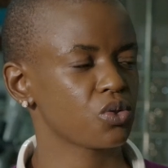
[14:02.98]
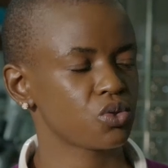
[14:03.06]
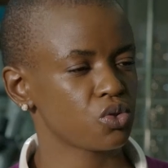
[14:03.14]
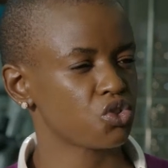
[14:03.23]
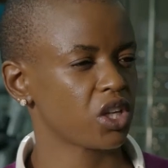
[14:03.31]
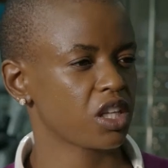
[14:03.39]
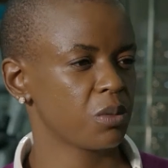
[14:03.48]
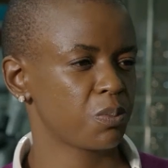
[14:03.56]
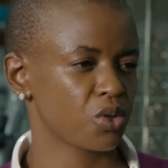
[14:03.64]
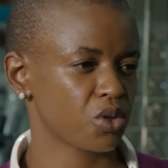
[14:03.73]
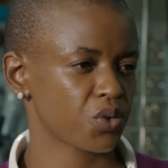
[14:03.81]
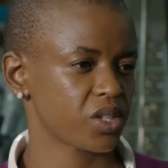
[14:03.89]
to track your
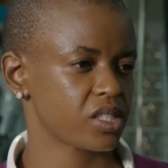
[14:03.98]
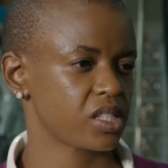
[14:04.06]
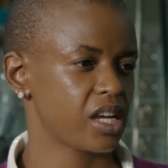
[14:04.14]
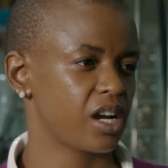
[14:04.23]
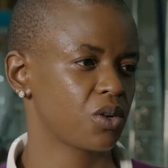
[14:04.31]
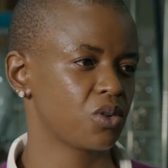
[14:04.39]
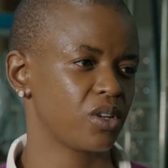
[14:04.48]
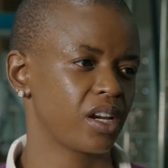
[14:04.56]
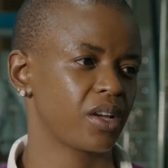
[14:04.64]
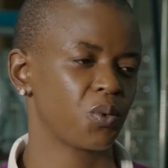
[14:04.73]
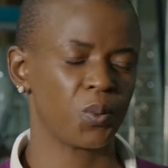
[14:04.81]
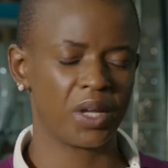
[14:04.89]
progress,
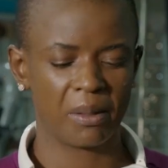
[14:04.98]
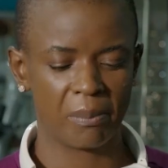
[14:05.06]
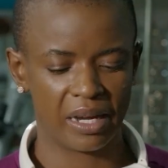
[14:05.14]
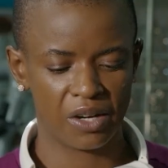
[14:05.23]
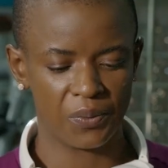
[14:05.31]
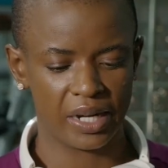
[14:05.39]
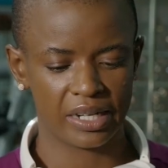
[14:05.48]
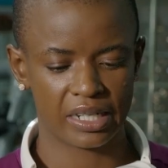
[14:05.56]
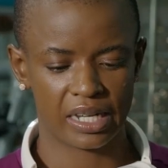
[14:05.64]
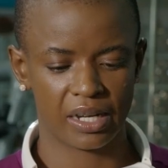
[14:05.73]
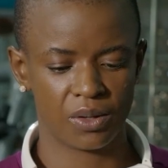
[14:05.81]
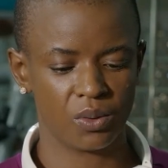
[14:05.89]
like where am I right
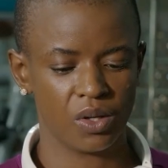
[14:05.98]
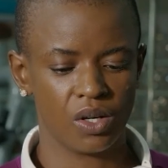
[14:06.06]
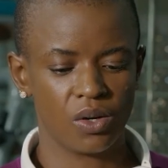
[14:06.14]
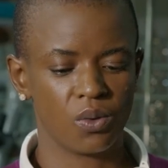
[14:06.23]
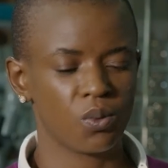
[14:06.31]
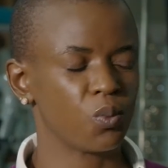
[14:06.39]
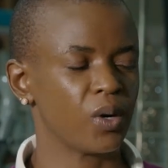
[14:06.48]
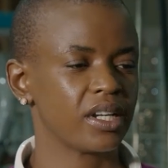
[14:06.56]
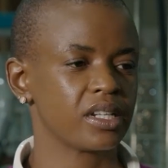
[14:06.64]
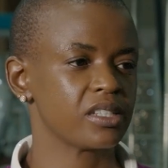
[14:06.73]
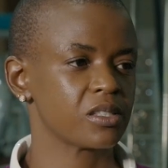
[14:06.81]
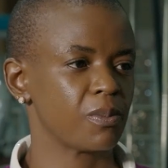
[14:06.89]
now,
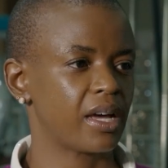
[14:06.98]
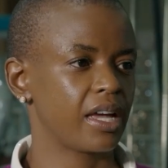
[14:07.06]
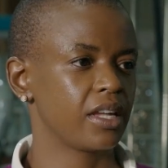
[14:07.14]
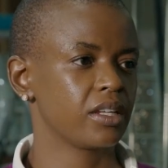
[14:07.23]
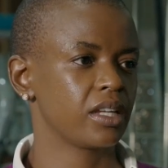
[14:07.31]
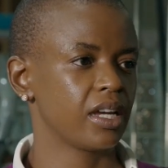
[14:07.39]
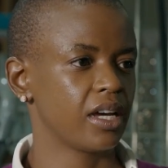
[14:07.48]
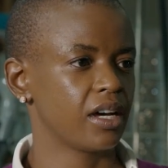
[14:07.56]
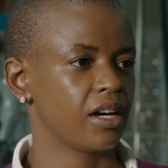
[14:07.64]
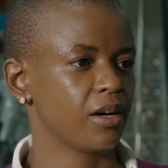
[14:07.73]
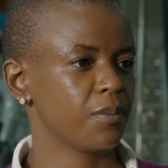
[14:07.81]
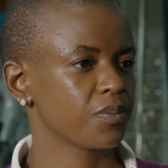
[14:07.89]
what is my
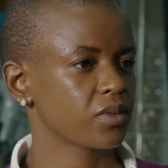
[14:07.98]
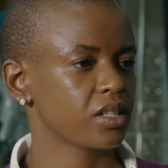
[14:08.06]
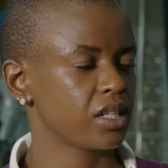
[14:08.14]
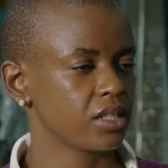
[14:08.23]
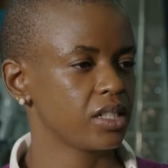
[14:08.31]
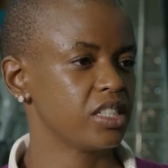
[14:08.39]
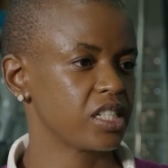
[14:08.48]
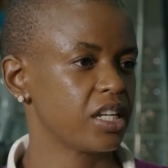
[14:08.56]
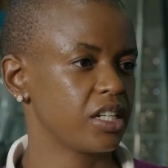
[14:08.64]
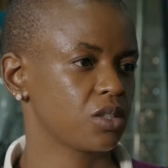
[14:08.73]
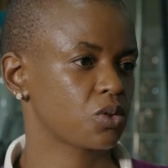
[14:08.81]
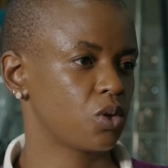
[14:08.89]

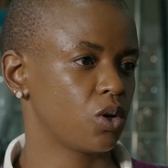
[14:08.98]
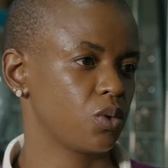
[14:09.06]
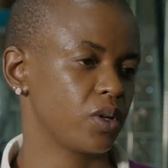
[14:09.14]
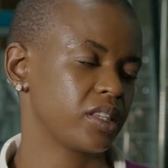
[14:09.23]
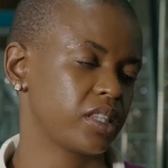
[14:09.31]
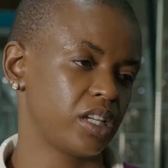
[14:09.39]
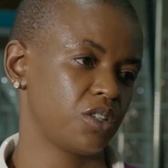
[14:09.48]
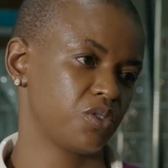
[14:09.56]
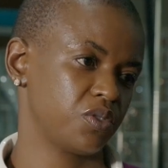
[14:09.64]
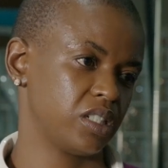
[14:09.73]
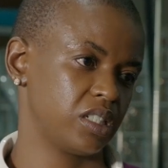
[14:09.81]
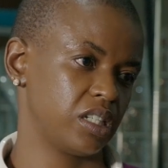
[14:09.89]
intended goal at the end
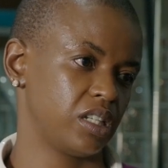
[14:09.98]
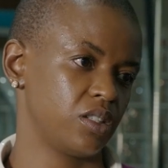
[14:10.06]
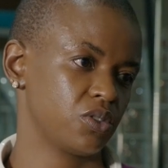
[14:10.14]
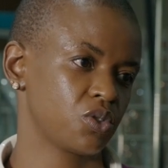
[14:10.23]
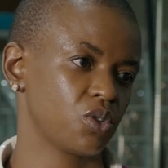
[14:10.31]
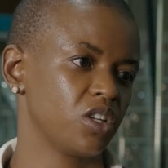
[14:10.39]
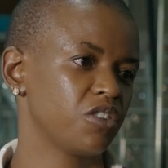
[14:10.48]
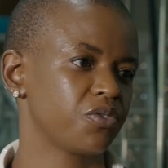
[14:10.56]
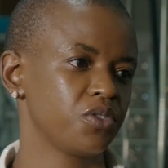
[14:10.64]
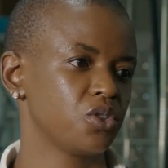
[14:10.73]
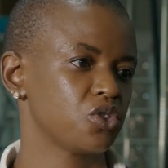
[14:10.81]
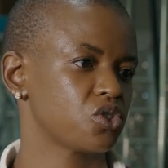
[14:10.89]
of the day. So if
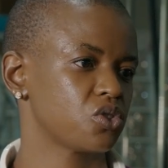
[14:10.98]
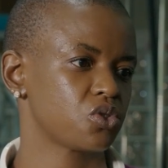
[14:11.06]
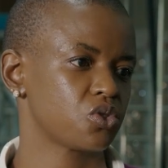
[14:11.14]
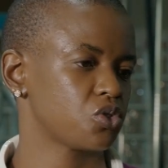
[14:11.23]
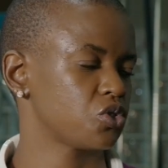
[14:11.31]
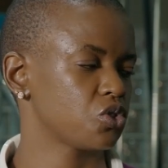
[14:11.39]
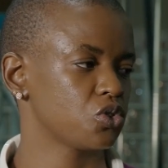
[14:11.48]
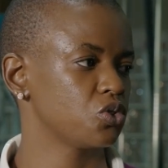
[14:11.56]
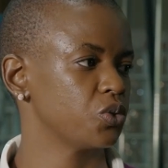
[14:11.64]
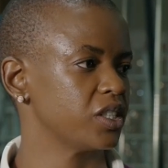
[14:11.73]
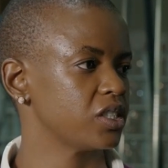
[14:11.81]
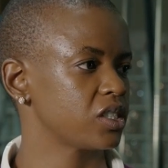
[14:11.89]
you just
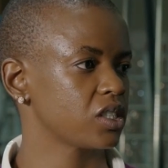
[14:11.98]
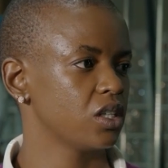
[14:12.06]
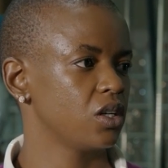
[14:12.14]
do it